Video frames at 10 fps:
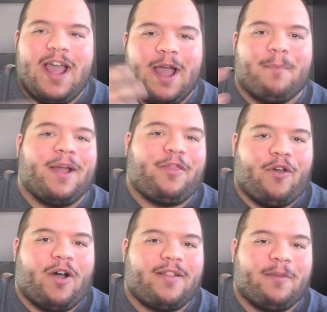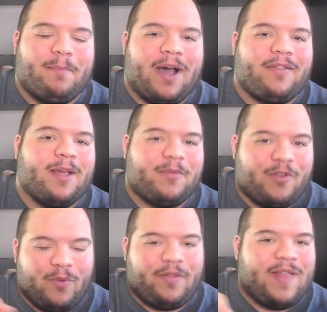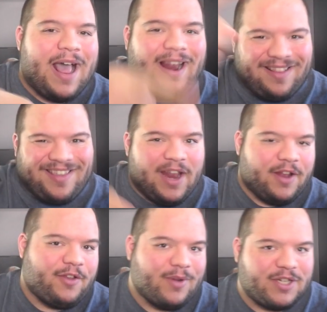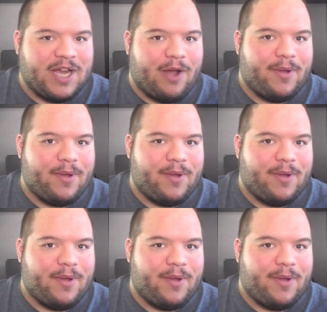and my thoughts about them. So with that, let's get into it, shall